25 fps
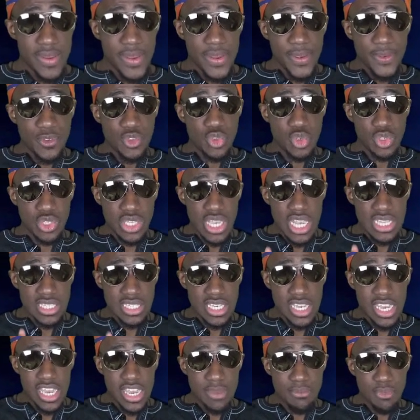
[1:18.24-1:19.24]
So
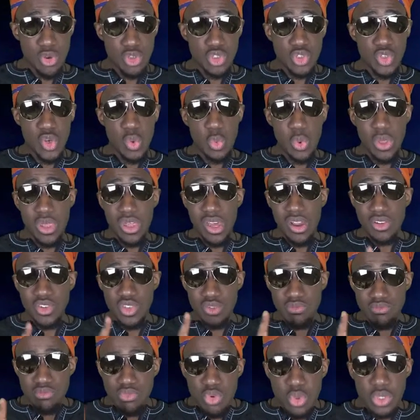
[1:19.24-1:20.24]
CSKA Moscow
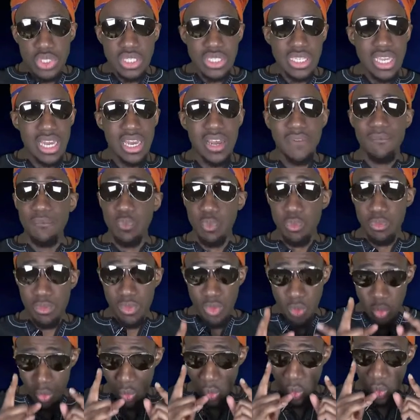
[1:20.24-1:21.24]
without Musa
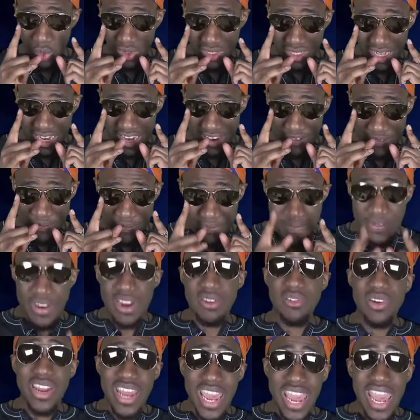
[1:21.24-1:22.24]
was a
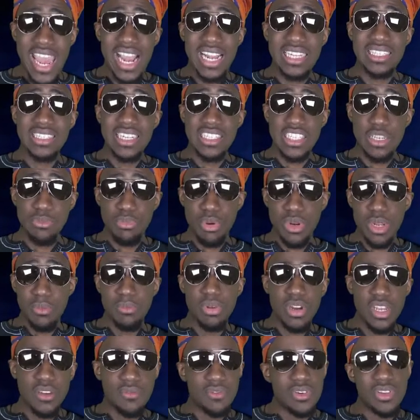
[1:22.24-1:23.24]
very excellent, important
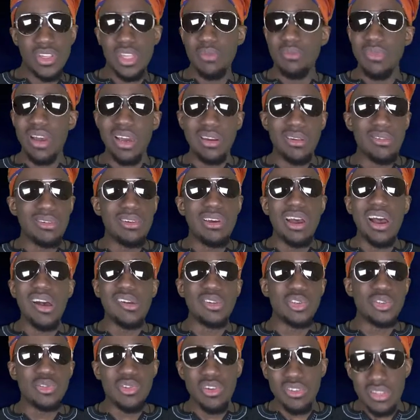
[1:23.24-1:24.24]
player for them. I don't know how
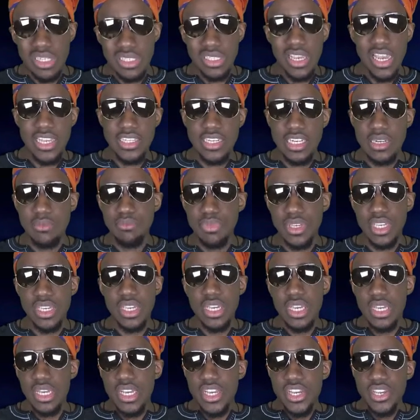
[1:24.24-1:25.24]
strong these guys can be.
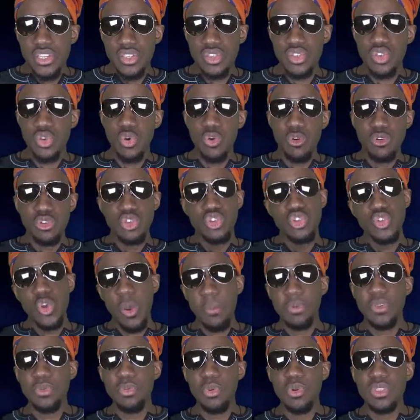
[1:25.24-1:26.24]
So
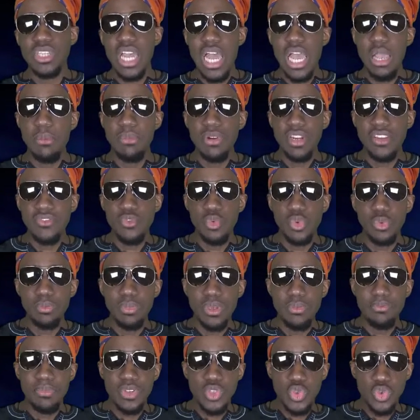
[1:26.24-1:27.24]
top spot, I believe, will
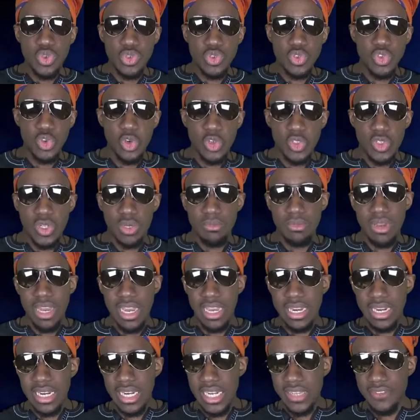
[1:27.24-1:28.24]
be between Tottenham
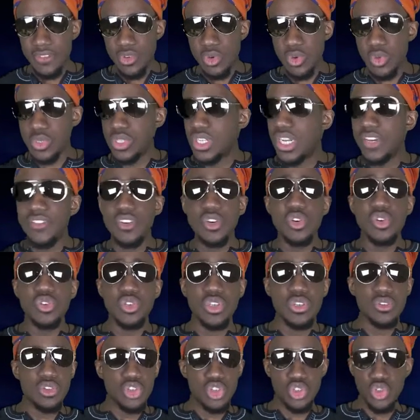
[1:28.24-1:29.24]
and Leverkusen.
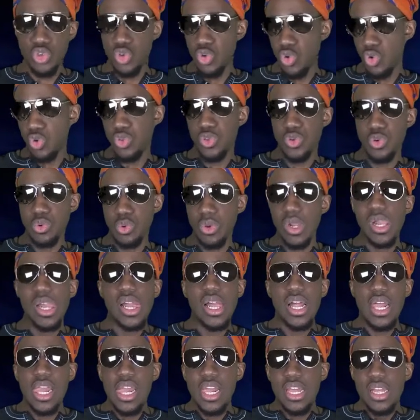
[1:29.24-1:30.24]
Leverkusen should go through.
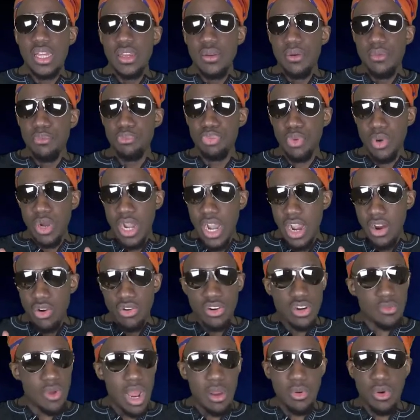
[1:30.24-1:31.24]
But I'm
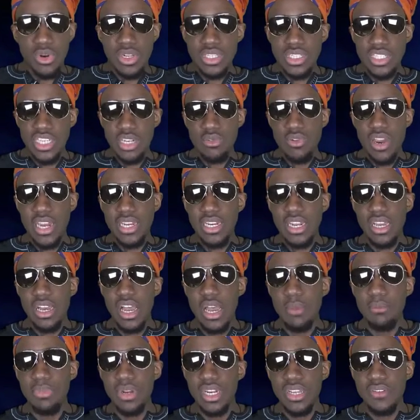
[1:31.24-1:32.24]
going to say right now,
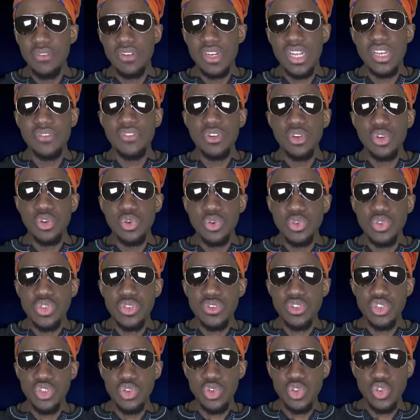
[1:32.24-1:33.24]
I believe
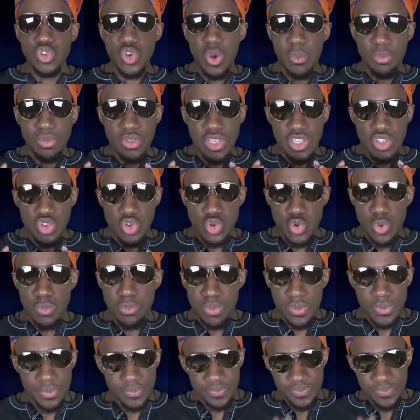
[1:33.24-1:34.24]
Leverkusen should top this group